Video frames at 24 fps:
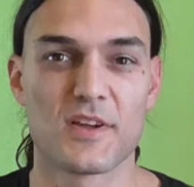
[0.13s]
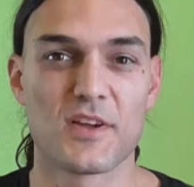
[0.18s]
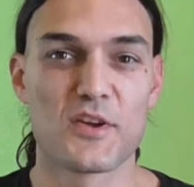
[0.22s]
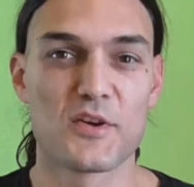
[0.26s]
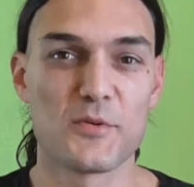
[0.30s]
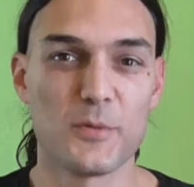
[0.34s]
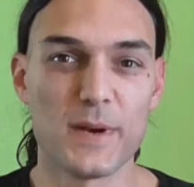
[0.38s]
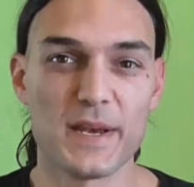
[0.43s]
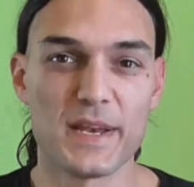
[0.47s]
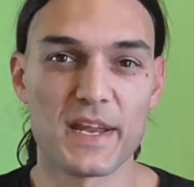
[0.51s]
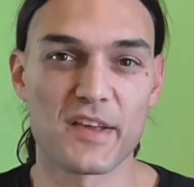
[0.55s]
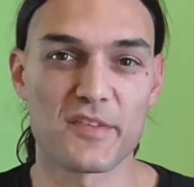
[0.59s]

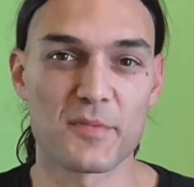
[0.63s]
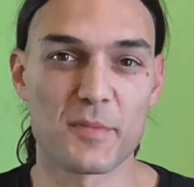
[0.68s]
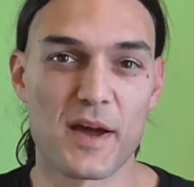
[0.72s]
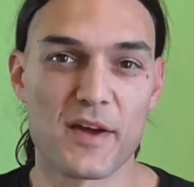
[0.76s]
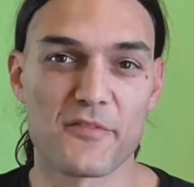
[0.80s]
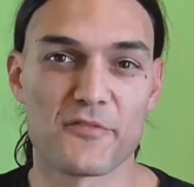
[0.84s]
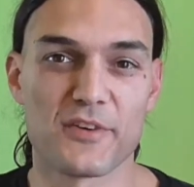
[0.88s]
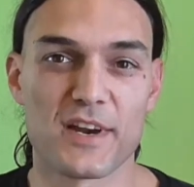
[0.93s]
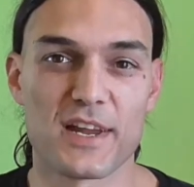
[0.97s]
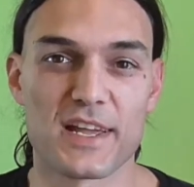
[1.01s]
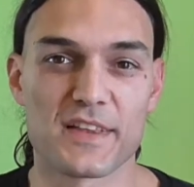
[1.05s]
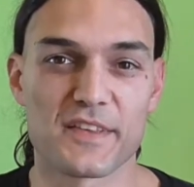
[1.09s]
Greetings, my
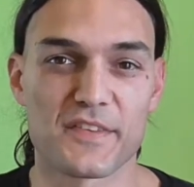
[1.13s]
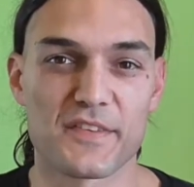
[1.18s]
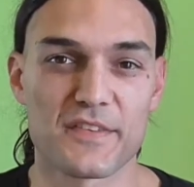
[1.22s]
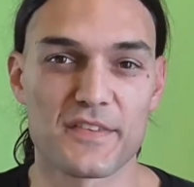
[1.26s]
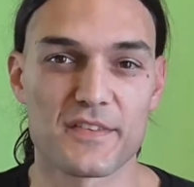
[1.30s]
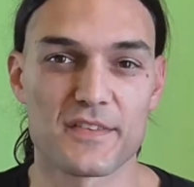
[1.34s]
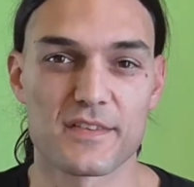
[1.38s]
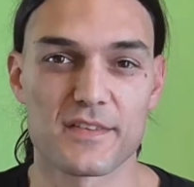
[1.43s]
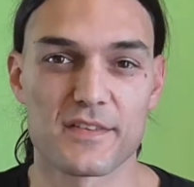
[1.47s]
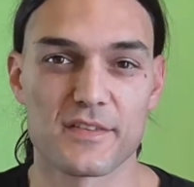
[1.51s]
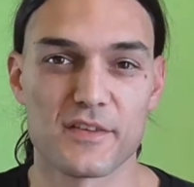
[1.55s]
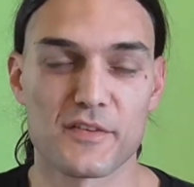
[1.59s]

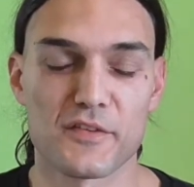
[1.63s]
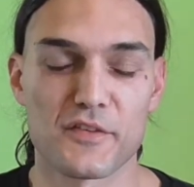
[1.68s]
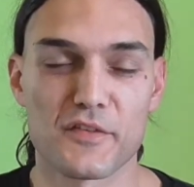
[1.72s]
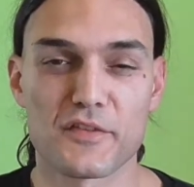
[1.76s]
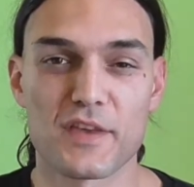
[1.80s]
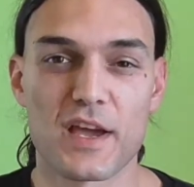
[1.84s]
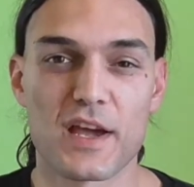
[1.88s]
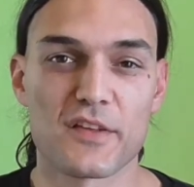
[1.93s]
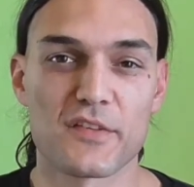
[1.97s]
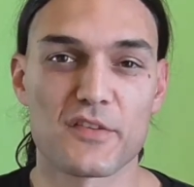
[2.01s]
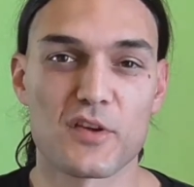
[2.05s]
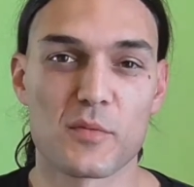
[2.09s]
friends! This is
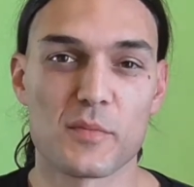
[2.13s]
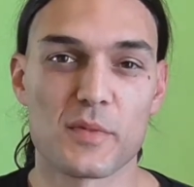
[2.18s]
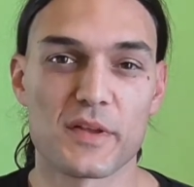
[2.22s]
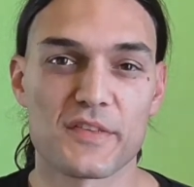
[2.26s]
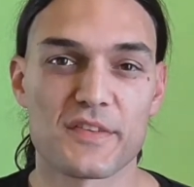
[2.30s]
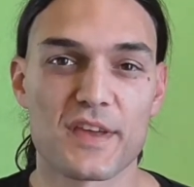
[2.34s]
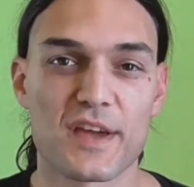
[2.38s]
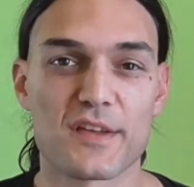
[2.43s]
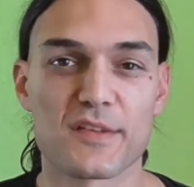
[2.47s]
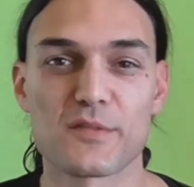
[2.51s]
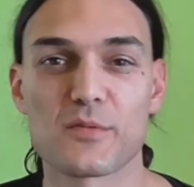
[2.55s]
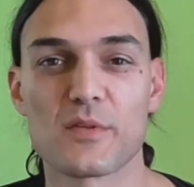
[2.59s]
Yannis
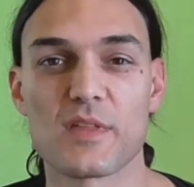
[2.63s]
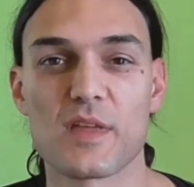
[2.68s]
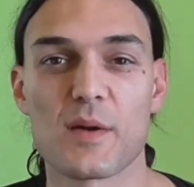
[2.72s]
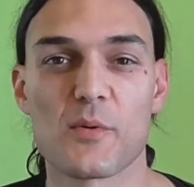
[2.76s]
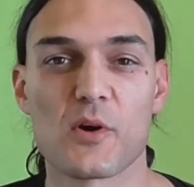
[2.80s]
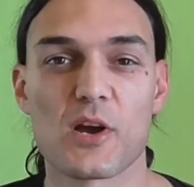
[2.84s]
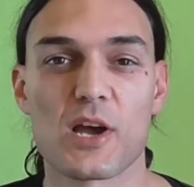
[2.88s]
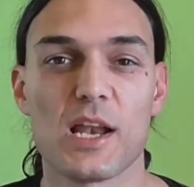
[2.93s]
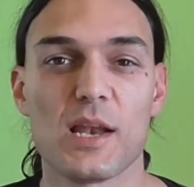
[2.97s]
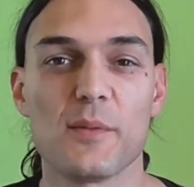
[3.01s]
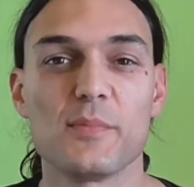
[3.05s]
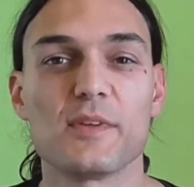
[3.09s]
Kombatsiadis with the
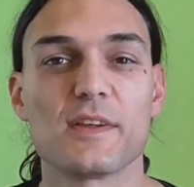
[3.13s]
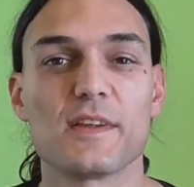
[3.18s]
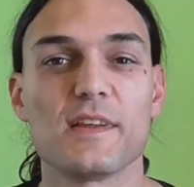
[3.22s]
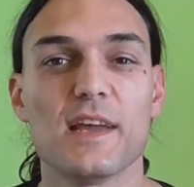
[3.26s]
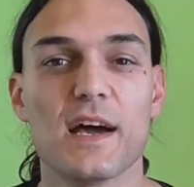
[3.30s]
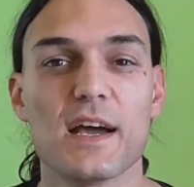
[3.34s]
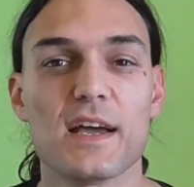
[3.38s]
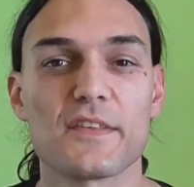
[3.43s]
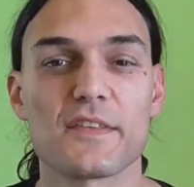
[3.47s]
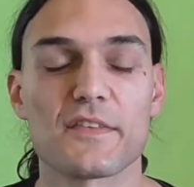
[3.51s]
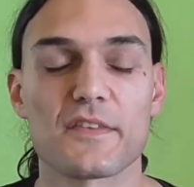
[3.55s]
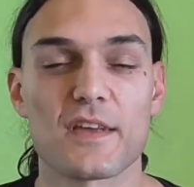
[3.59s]
Apocalyptic
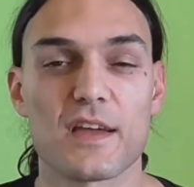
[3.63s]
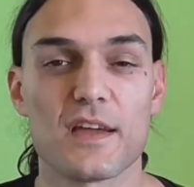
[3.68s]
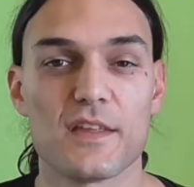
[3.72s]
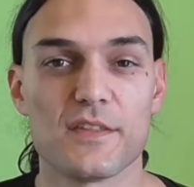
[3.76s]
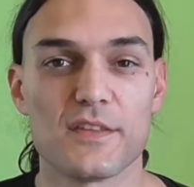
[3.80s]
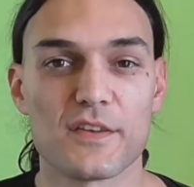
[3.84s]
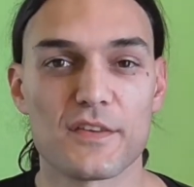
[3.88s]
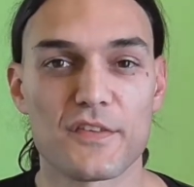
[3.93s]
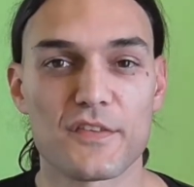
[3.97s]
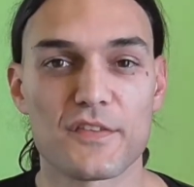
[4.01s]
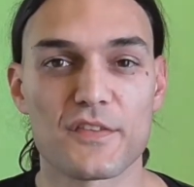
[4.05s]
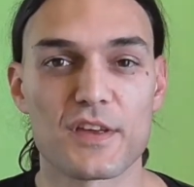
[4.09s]
Nights, and
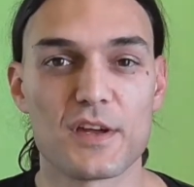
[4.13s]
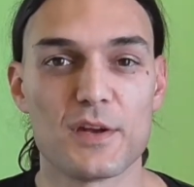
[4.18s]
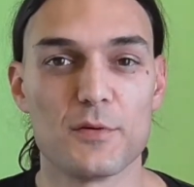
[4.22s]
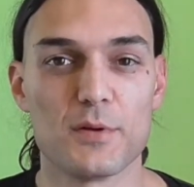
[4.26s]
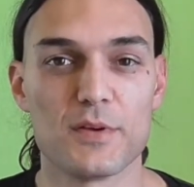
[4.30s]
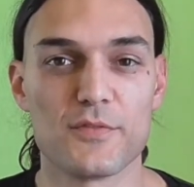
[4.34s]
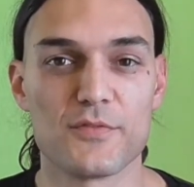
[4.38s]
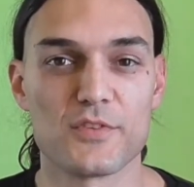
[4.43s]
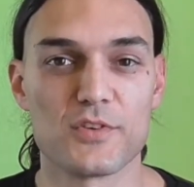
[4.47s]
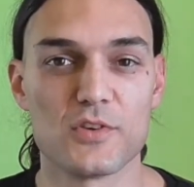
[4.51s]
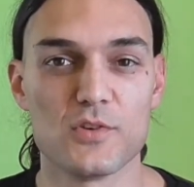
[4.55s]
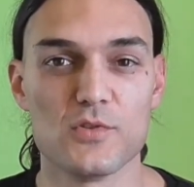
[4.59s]
this is a
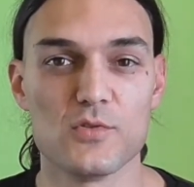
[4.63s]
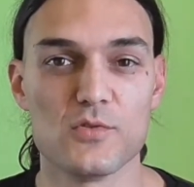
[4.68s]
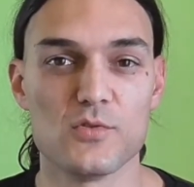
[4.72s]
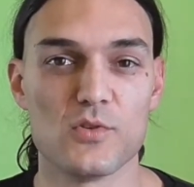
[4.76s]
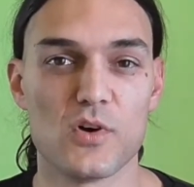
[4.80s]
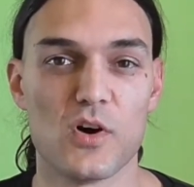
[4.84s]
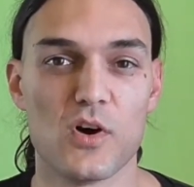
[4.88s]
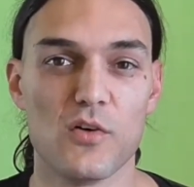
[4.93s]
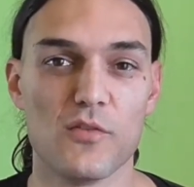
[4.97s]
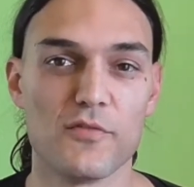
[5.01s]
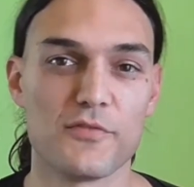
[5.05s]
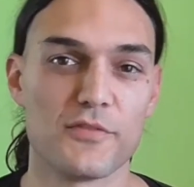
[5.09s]

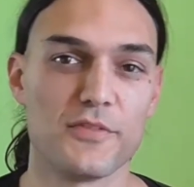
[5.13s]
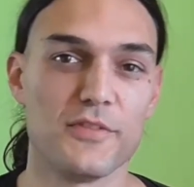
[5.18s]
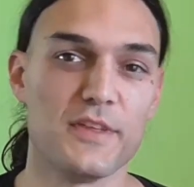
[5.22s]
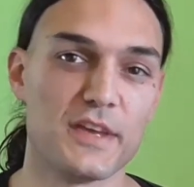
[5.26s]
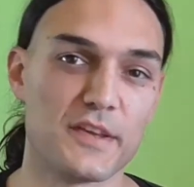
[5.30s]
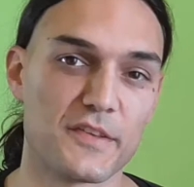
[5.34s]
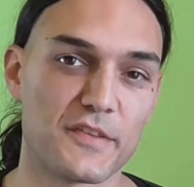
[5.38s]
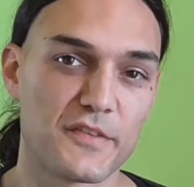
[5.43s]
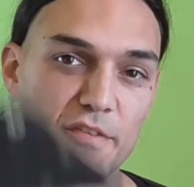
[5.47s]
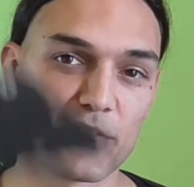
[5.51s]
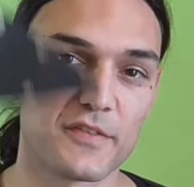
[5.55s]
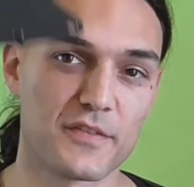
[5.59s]
review of
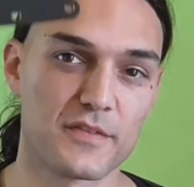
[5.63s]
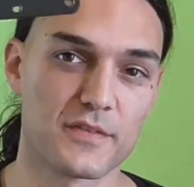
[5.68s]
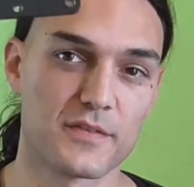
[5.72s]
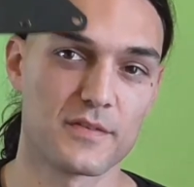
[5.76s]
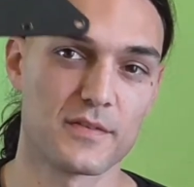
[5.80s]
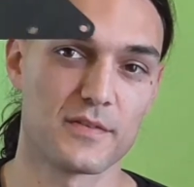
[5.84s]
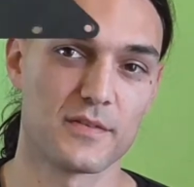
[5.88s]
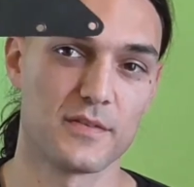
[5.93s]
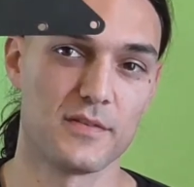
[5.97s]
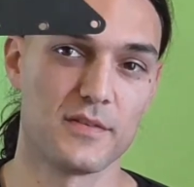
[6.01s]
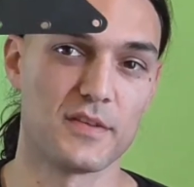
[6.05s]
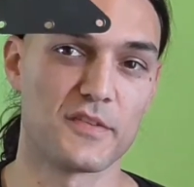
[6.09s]
this.
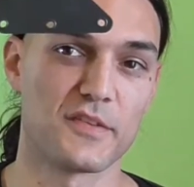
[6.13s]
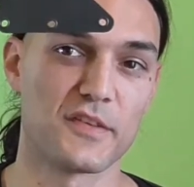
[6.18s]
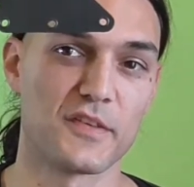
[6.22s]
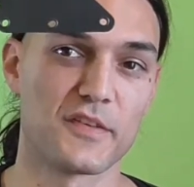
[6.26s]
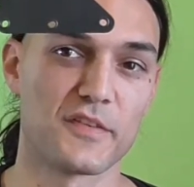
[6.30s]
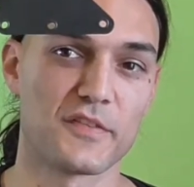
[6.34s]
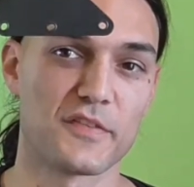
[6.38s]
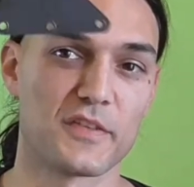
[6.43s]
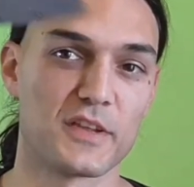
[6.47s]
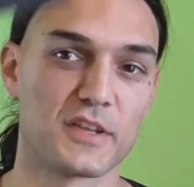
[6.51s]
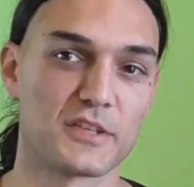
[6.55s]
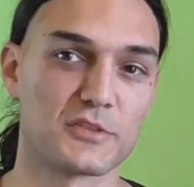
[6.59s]
This
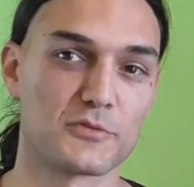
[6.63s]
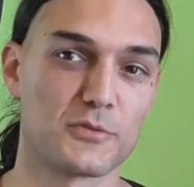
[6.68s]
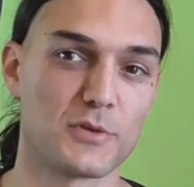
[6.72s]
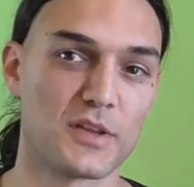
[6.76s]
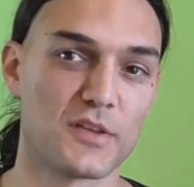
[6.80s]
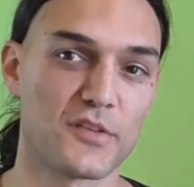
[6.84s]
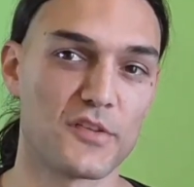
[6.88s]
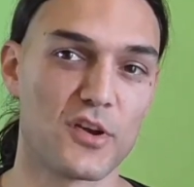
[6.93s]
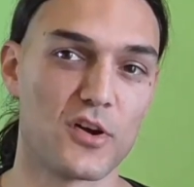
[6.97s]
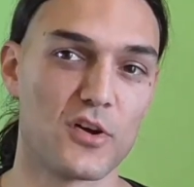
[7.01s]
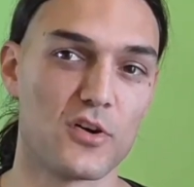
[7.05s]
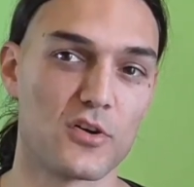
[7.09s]
is the
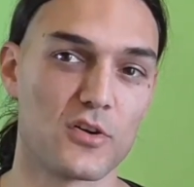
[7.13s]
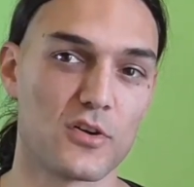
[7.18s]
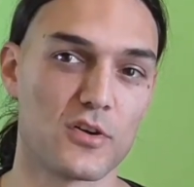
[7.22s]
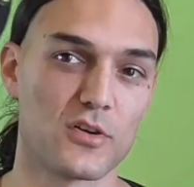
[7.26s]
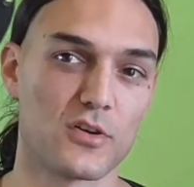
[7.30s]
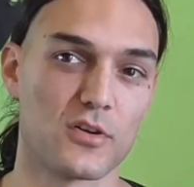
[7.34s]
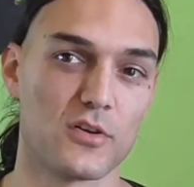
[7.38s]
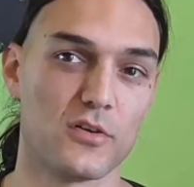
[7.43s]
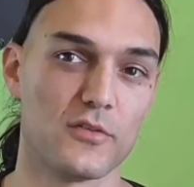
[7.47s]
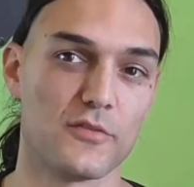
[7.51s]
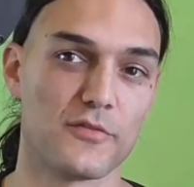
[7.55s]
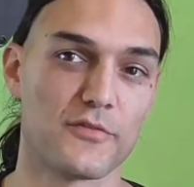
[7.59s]
Trench
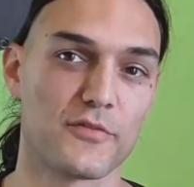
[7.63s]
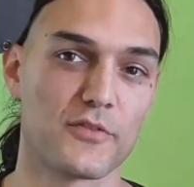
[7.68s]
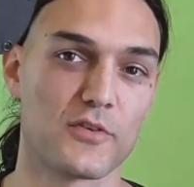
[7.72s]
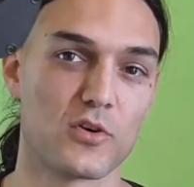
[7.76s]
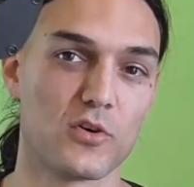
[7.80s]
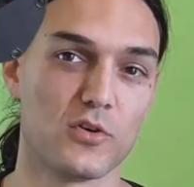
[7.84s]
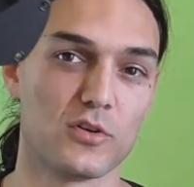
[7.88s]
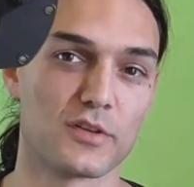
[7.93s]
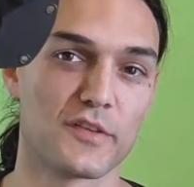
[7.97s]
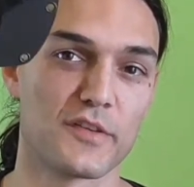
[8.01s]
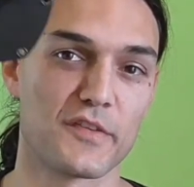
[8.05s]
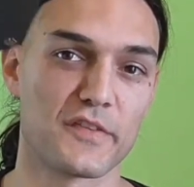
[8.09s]
Hawk of
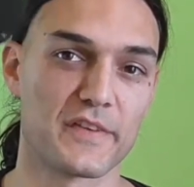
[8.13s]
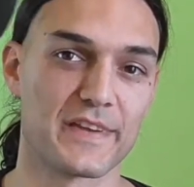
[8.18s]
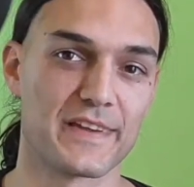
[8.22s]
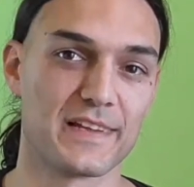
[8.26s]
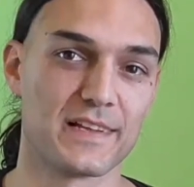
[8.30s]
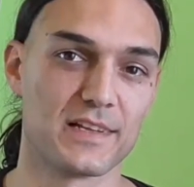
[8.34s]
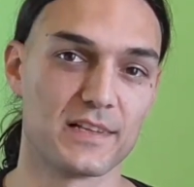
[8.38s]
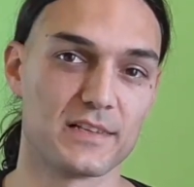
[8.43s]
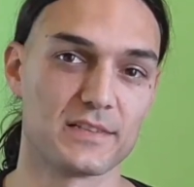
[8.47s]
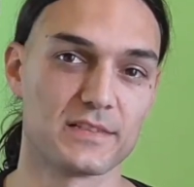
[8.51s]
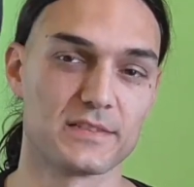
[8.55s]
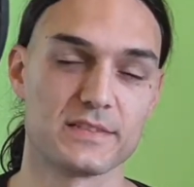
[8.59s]
cold
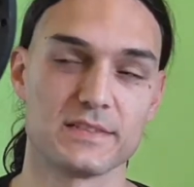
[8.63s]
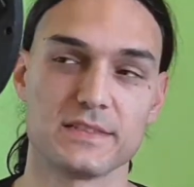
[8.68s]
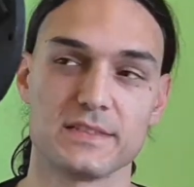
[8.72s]
steel.